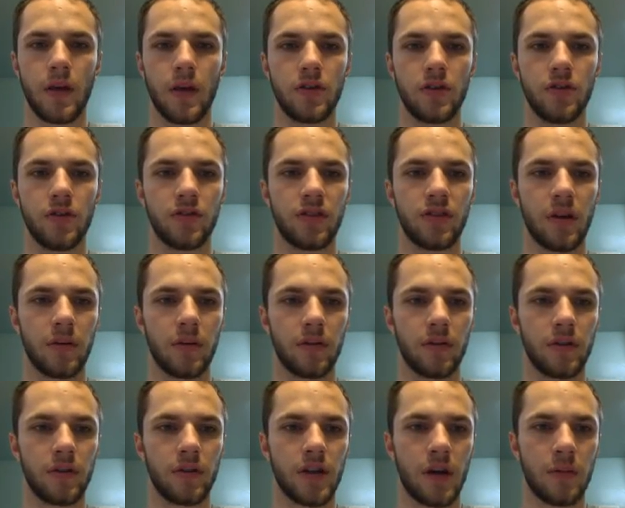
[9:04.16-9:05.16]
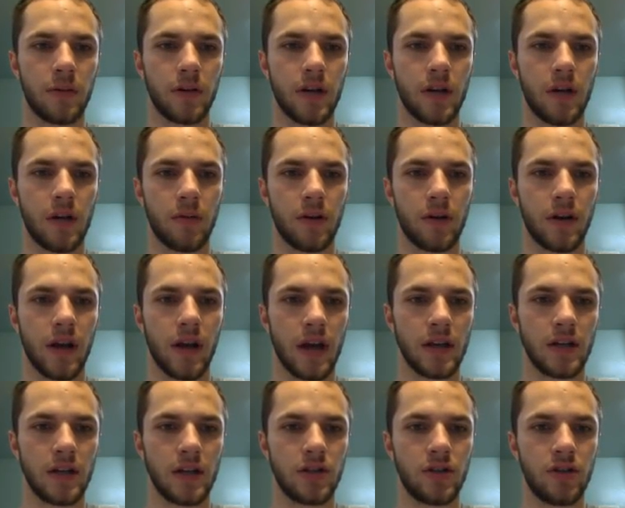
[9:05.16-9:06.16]
Do the same thing with the atomic number.
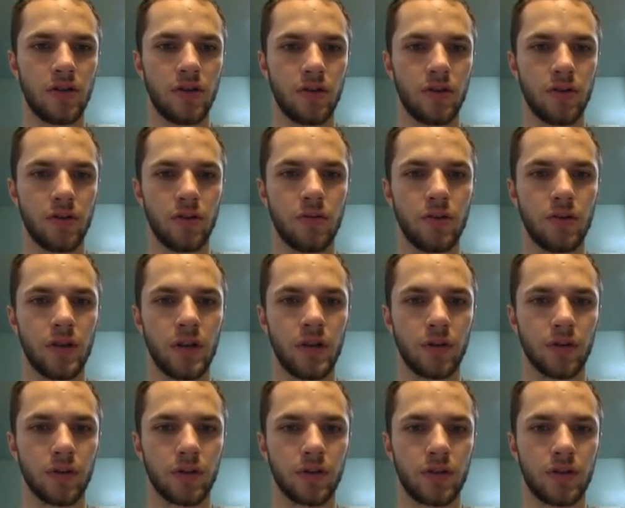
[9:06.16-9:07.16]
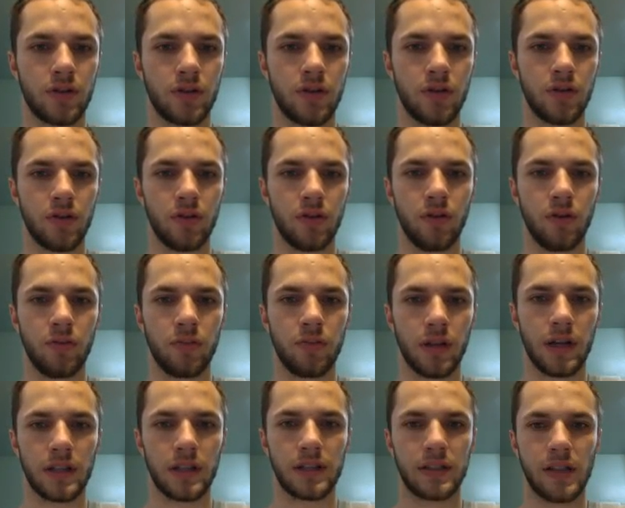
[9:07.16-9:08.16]
92 equals 2
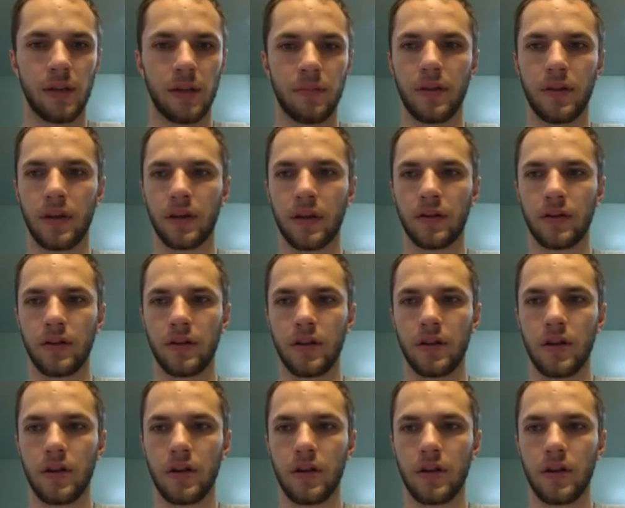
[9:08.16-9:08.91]
plus something,